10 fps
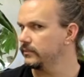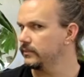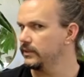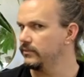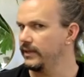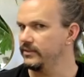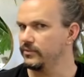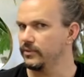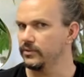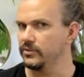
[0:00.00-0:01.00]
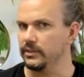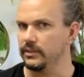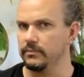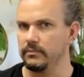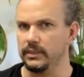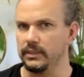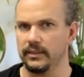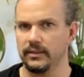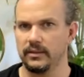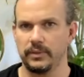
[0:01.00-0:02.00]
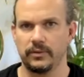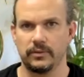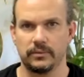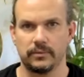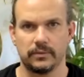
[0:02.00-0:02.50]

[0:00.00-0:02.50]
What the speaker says: and vice versa, meeting in the middle,